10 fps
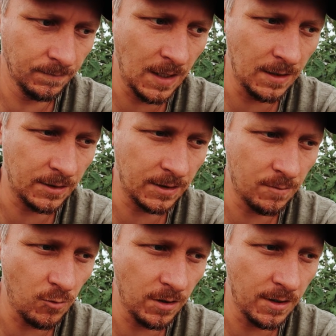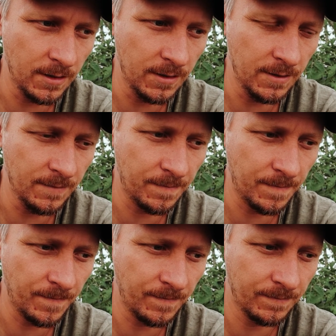man, it's just the more I
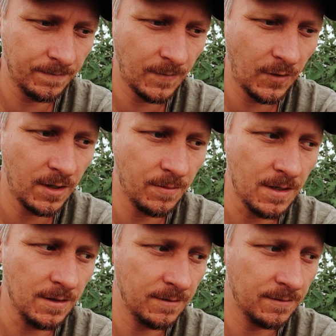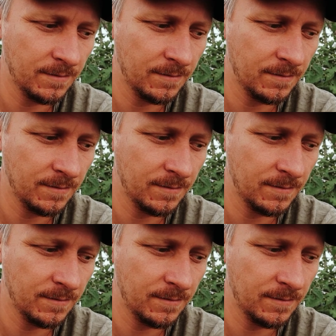think about it,